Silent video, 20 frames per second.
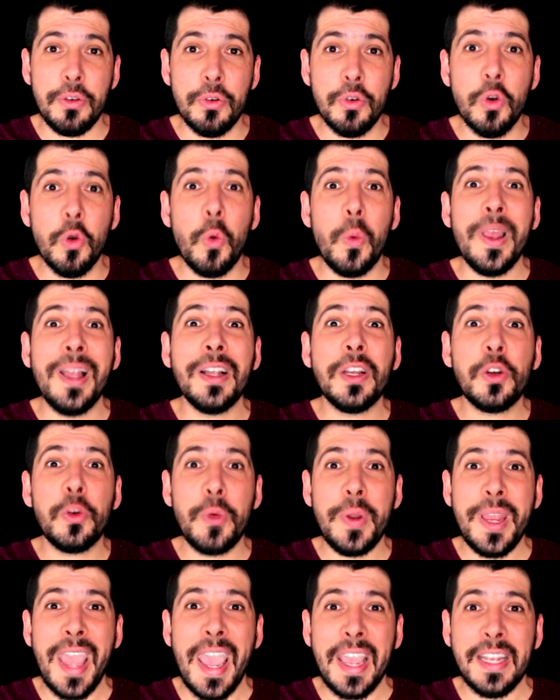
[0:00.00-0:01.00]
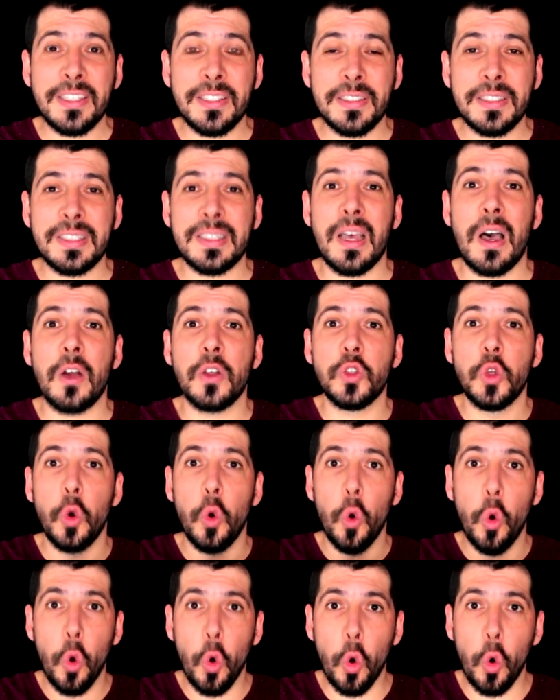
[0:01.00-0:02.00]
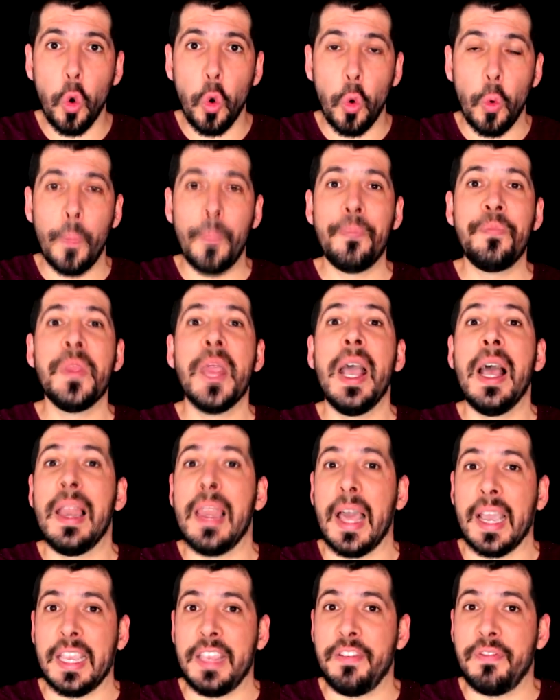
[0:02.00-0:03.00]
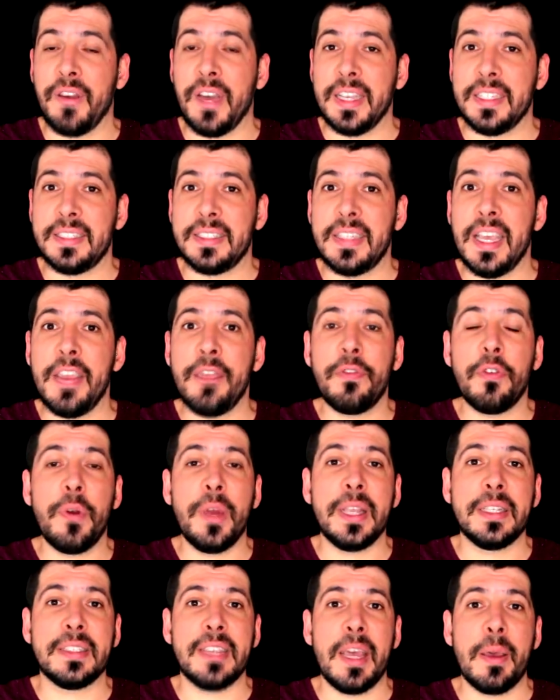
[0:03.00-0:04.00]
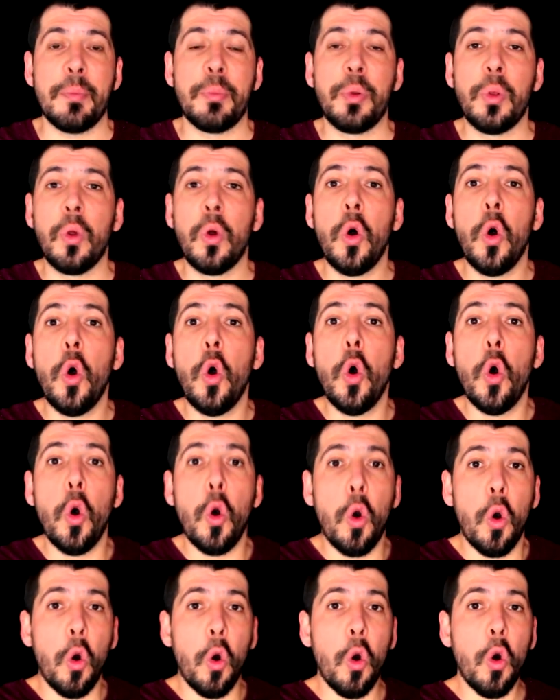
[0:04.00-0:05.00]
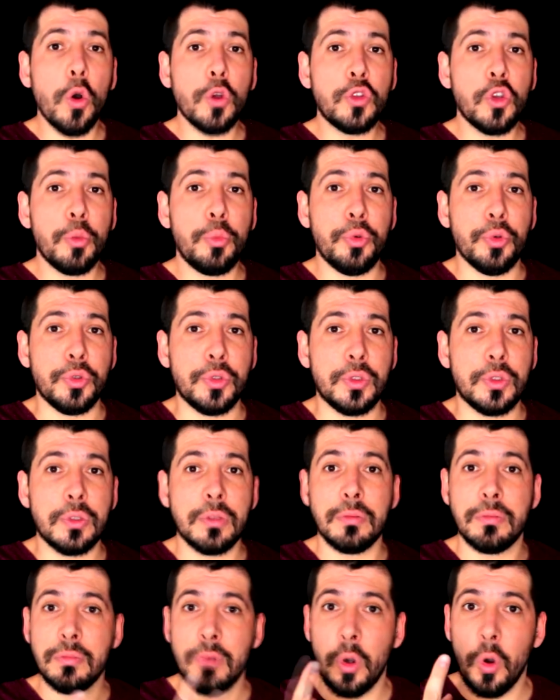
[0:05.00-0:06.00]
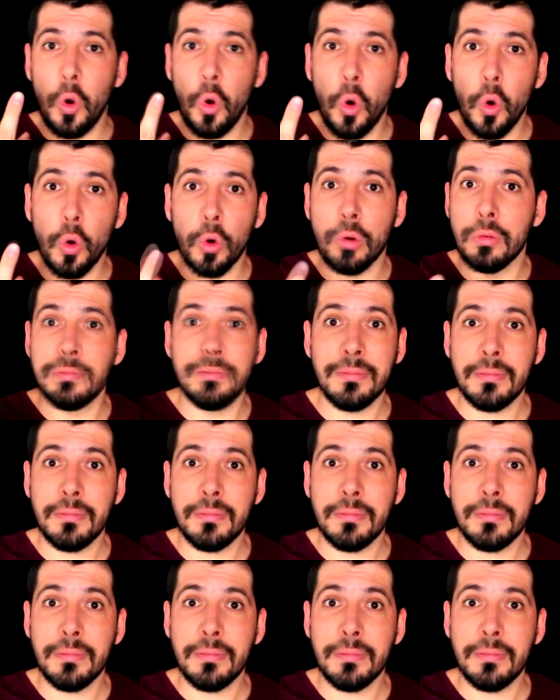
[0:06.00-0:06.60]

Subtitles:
will create the sound O. Like if I say, for example, autobus. O.